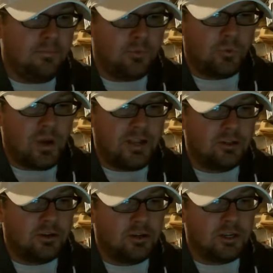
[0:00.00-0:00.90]

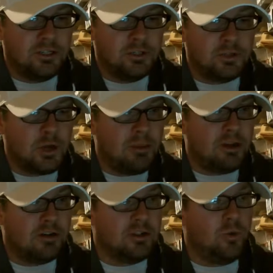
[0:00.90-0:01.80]
regular
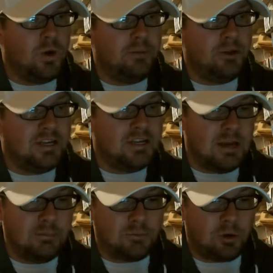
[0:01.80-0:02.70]
contributor to the 1 Million
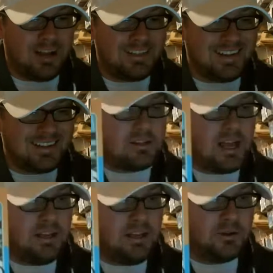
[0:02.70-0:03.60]
Cubs project
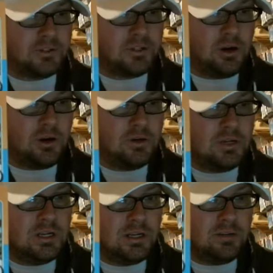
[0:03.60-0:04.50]
10 years ago,
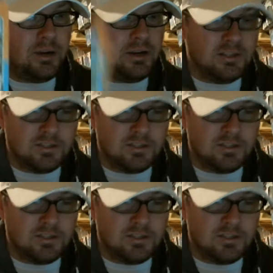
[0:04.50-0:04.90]
about his